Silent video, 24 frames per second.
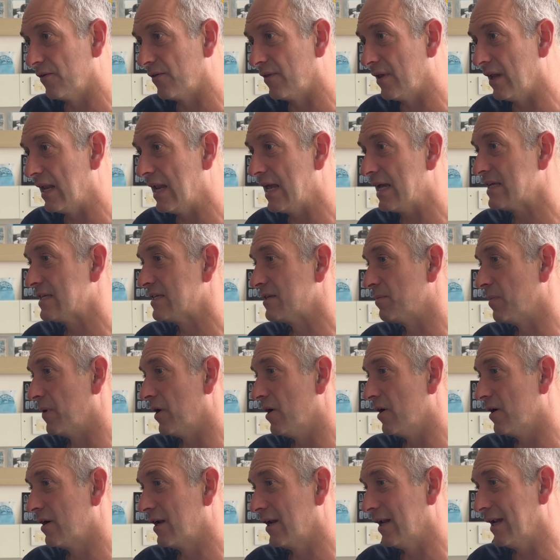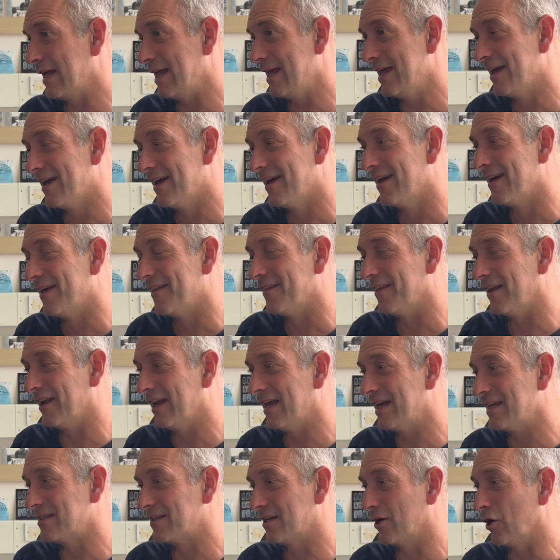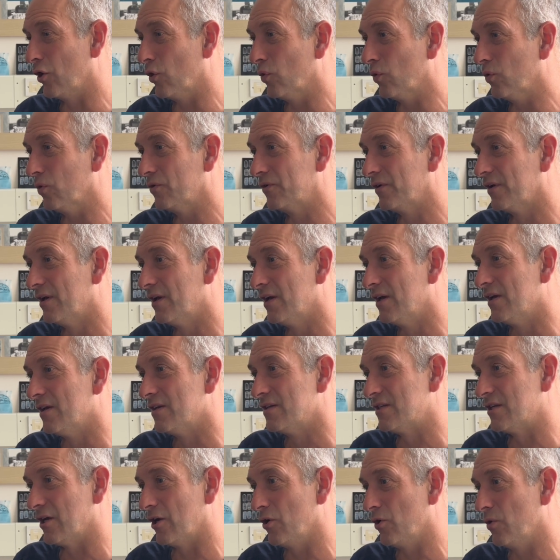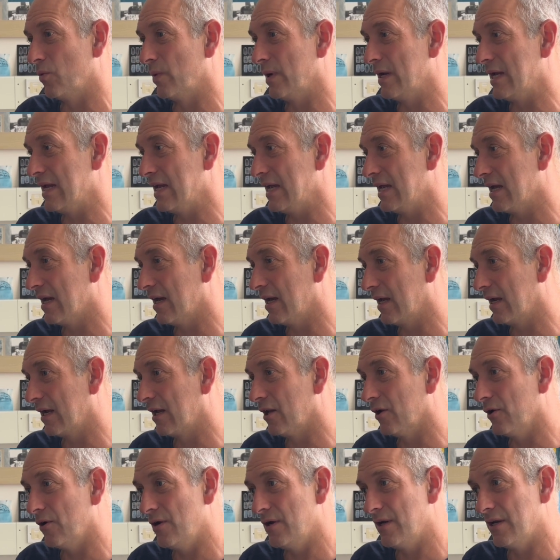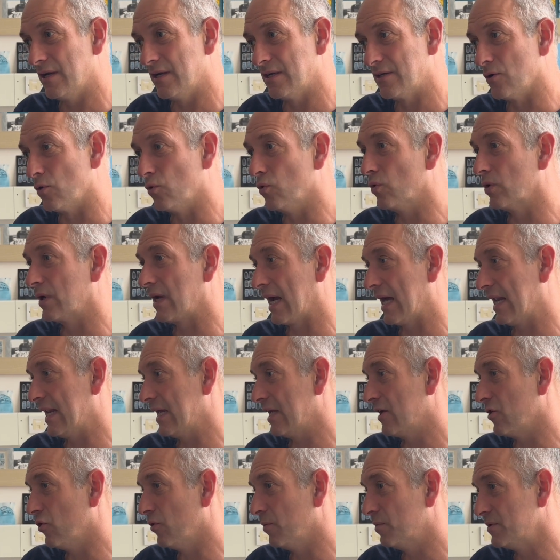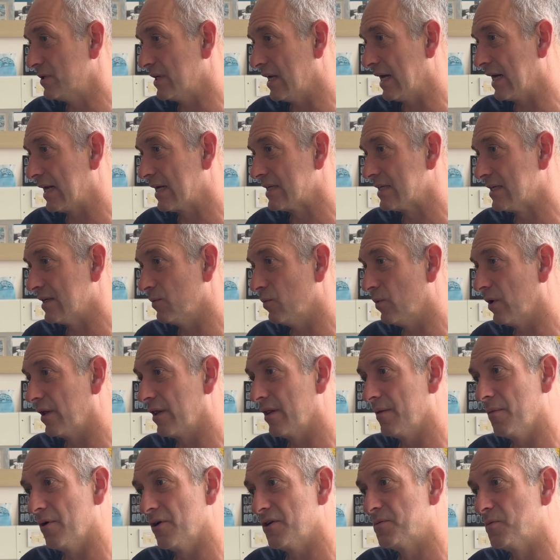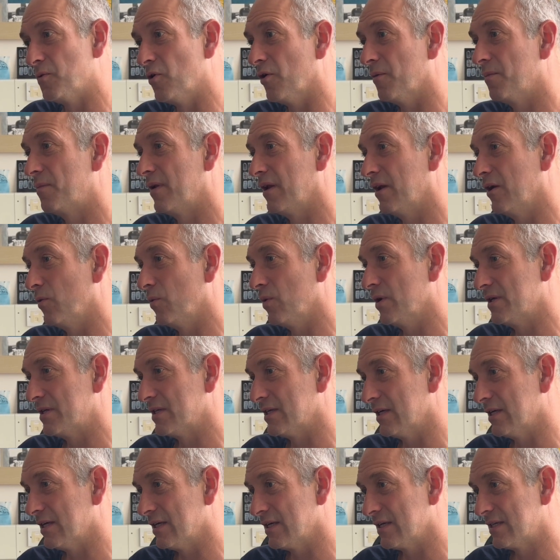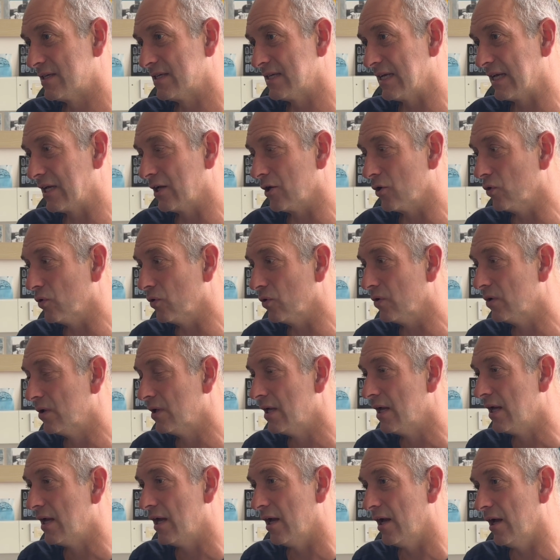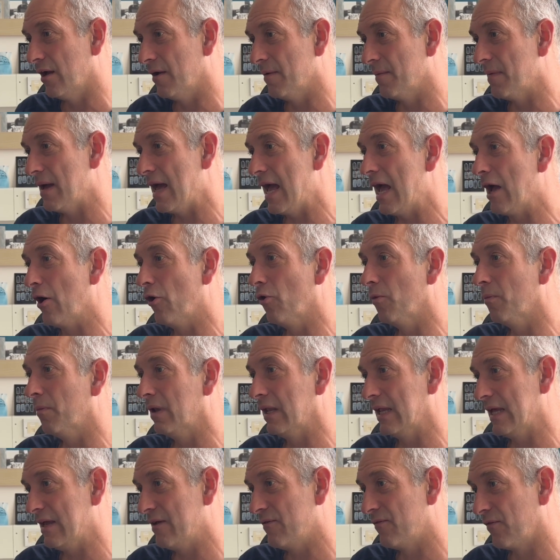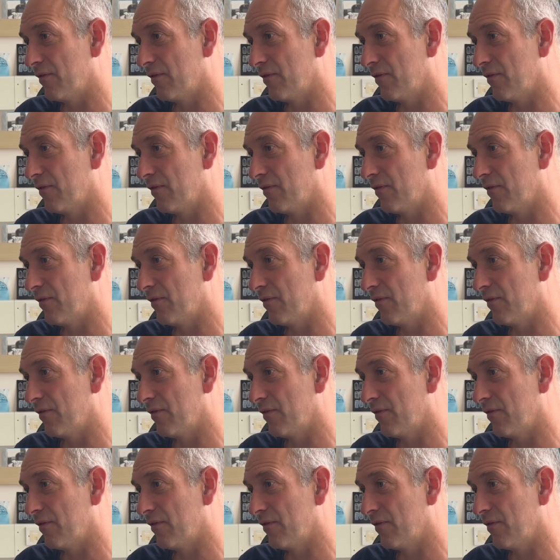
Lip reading: the less sparkly, the less gold. So we included organic objects, and one of the most popular was a single elm leaf